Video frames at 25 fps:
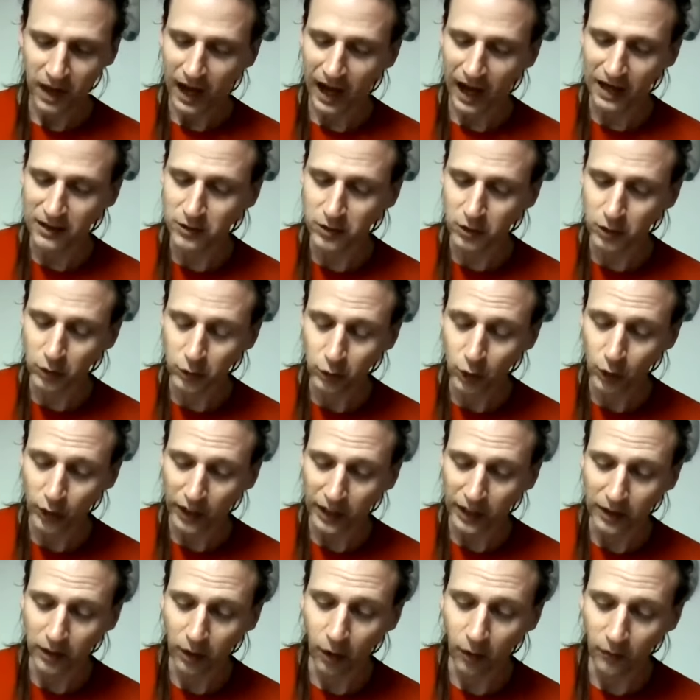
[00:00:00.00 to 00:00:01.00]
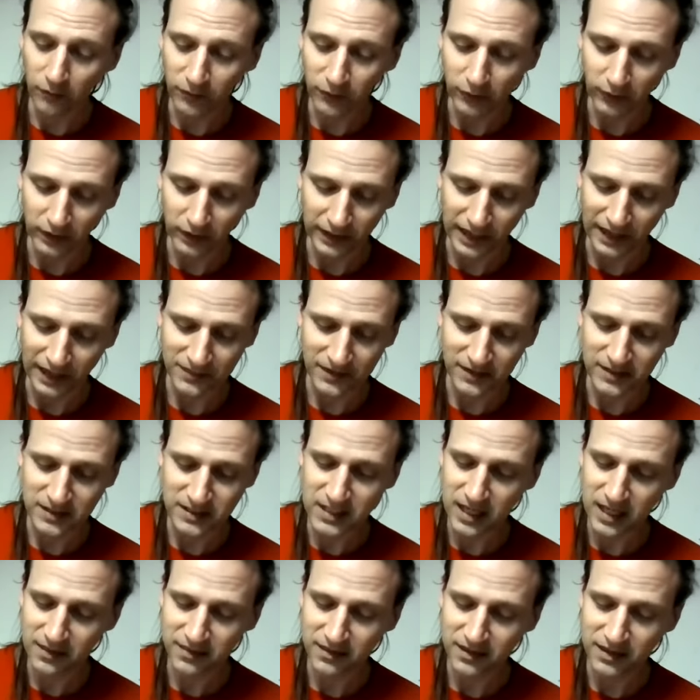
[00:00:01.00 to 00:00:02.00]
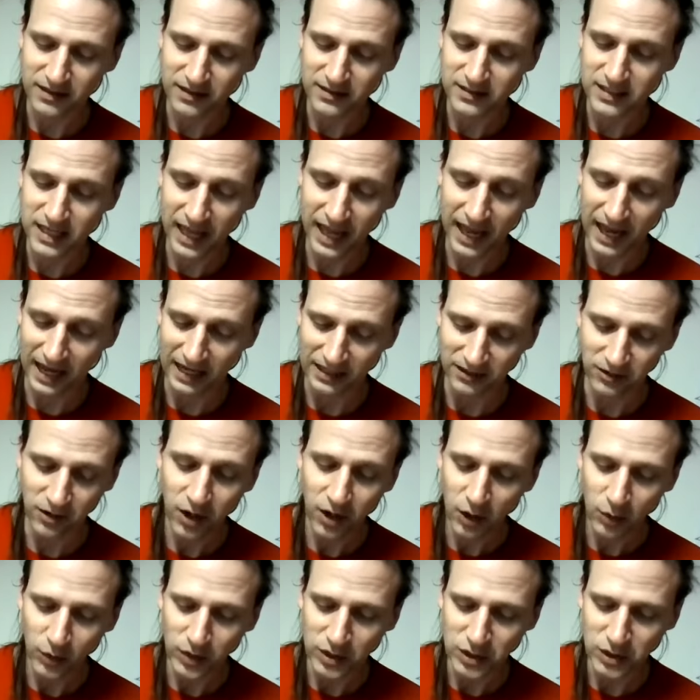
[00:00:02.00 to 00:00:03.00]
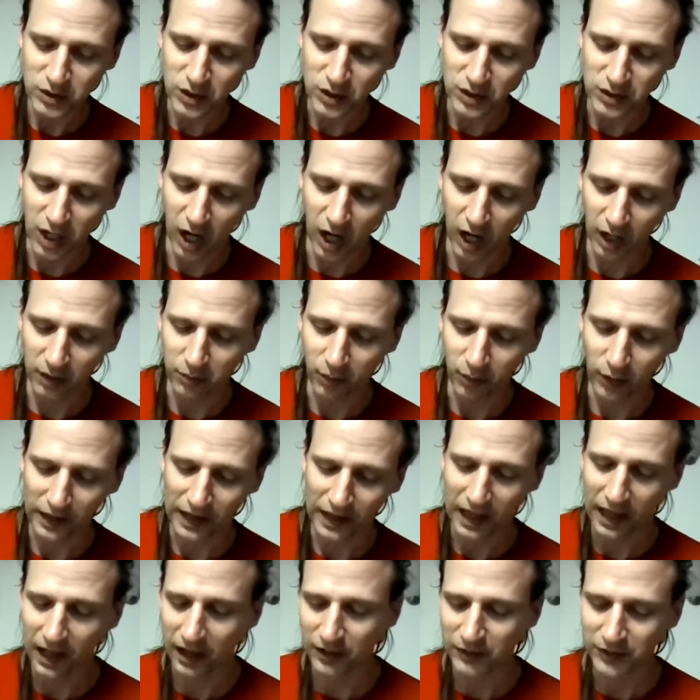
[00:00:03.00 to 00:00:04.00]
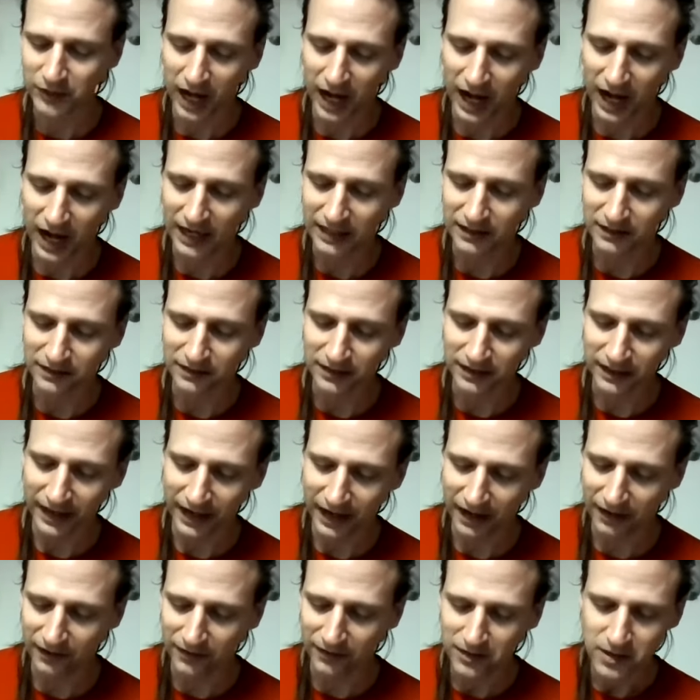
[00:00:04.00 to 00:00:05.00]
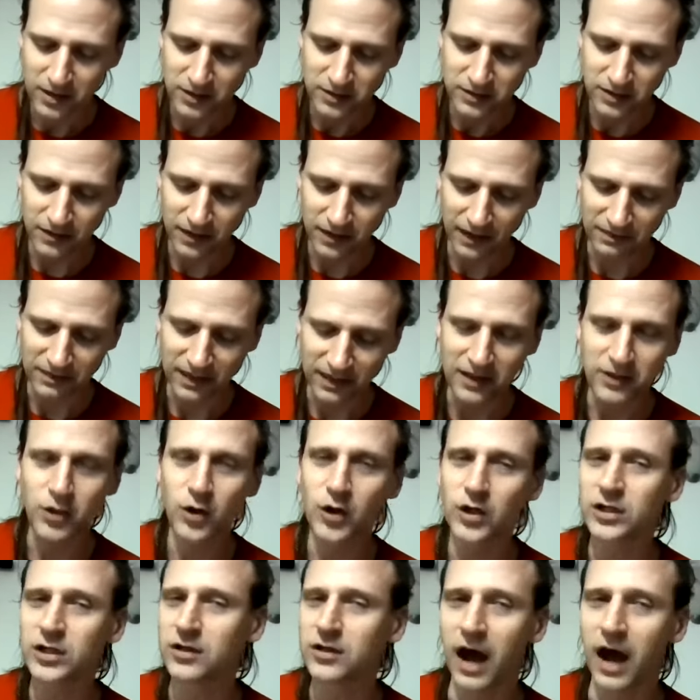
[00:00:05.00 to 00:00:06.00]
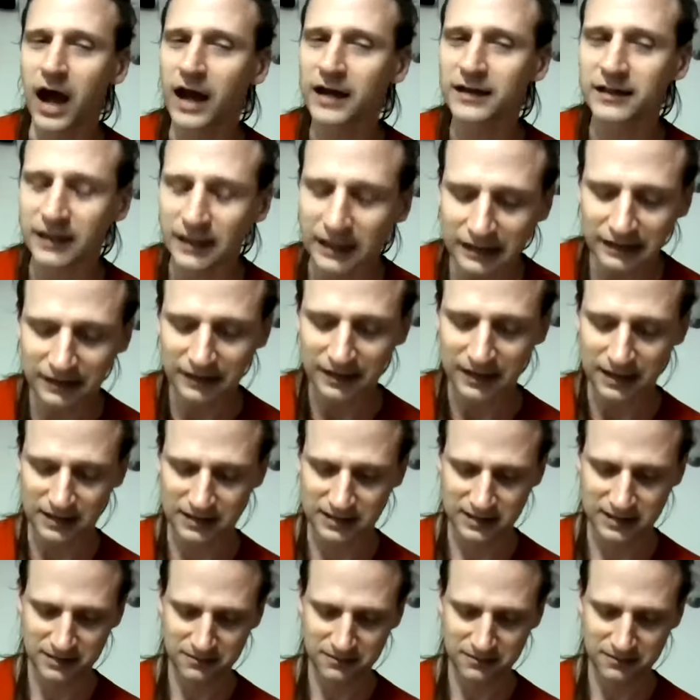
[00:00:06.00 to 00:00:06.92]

and looking hopefully at the Scythian's head, which the dog boy held high in the air so that they could not eat it.